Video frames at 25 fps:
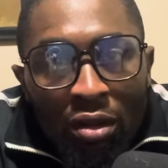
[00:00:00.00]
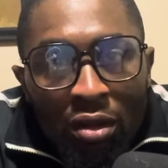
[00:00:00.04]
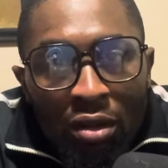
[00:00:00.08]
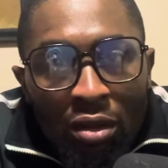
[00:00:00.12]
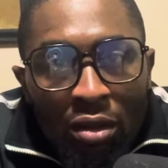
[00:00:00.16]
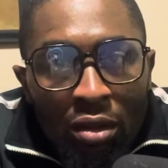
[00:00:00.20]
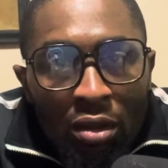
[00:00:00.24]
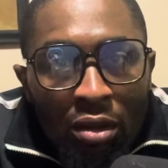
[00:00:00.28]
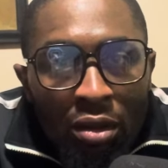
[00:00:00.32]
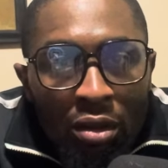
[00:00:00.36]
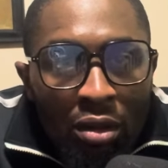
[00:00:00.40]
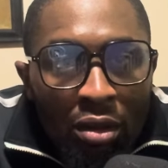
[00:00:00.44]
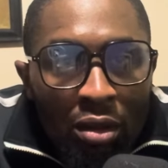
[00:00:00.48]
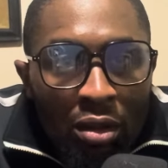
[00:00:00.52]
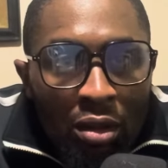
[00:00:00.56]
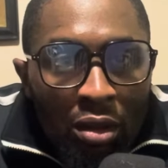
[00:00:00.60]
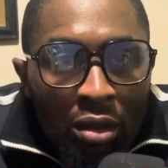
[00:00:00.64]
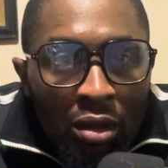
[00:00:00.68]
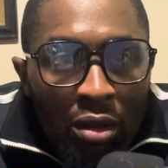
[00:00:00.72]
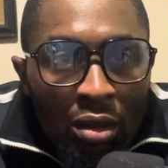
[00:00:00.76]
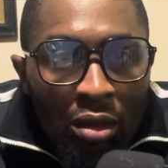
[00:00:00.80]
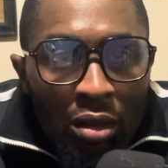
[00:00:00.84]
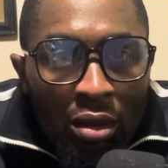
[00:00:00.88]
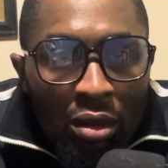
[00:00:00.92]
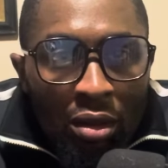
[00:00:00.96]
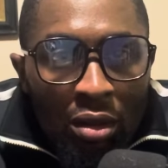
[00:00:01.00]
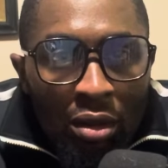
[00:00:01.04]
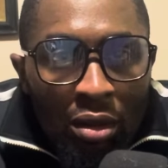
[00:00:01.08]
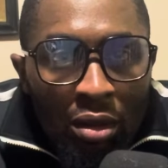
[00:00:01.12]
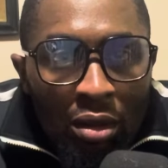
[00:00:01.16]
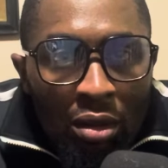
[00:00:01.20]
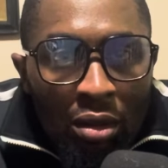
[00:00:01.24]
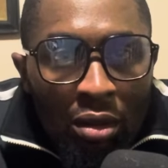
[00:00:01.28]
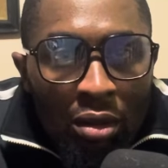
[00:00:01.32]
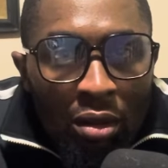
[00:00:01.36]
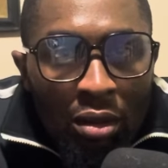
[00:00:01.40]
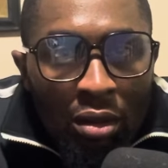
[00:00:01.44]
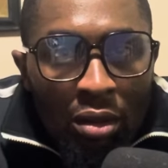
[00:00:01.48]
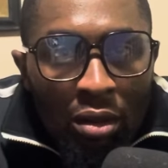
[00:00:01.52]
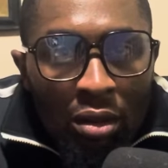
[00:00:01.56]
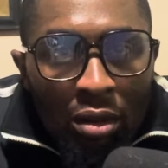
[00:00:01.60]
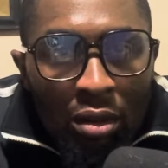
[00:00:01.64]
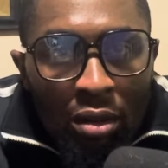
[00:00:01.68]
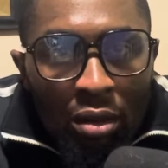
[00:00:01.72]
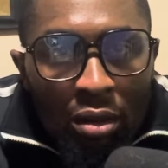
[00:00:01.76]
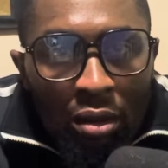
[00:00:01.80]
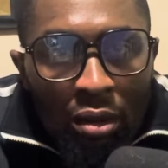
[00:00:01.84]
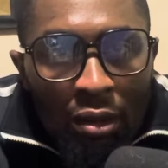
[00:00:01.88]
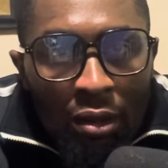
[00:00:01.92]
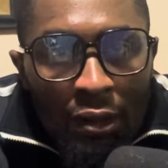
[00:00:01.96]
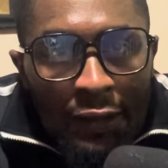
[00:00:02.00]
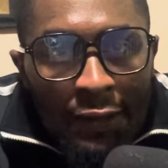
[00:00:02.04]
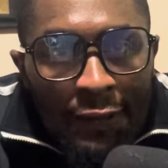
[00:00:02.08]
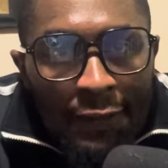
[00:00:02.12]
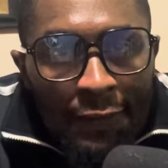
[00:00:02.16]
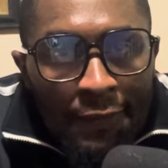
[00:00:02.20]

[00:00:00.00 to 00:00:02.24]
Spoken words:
[no speech]